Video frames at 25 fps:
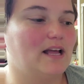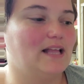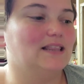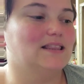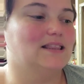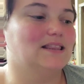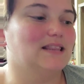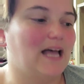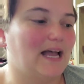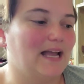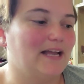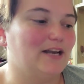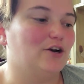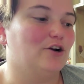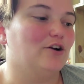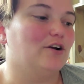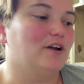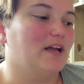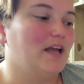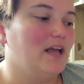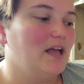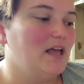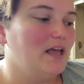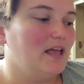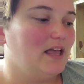liner
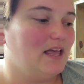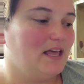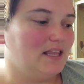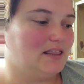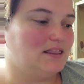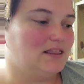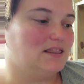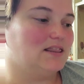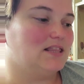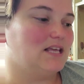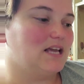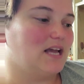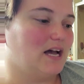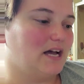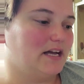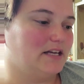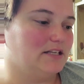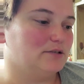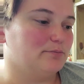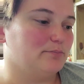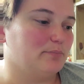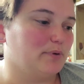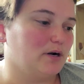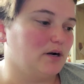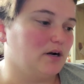hit the
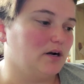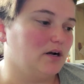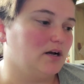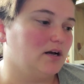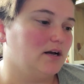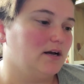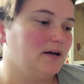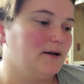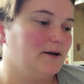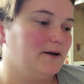iceberg.